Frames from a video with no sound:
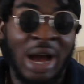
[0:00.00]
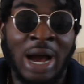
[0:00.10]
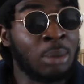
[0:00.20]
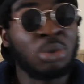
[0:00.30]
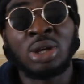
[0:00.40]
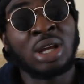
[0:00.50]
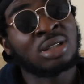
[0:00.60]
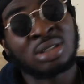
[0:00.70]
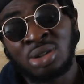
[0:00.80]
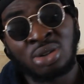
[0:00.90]
I'm not
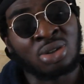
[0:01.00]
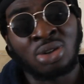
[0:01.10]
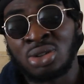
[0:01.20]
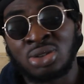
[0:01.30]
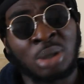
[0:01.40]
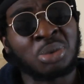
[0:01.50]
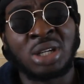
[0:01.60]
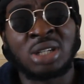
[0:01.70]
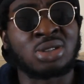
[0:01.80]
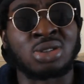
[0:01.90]
here to tell you not to. I'm not
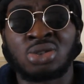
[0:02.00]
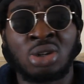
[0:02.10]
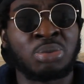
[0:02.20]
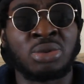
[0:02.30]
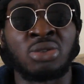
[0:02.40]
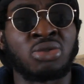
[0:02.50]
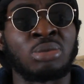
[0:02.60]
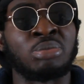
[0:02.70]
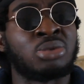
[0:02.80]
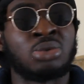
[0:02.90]
here to stop you
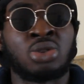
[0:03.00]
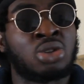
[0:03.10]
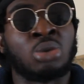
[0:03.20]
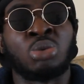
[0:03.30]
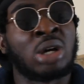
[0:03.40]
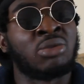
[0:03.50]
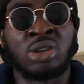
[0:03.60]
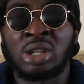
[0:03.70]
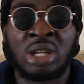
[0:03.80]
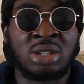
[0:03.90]
from doing whatever
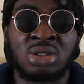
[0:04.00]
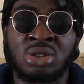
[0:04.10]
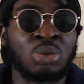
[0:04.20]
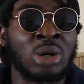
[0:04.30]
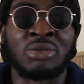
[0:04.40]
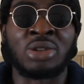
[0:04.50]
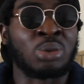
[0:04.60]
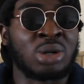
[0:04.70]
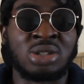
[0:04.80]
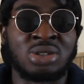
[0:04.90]
you need to do, whatever you
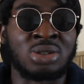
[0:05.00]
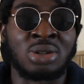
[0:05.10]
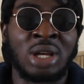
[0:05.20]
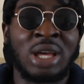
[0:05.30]
want to do.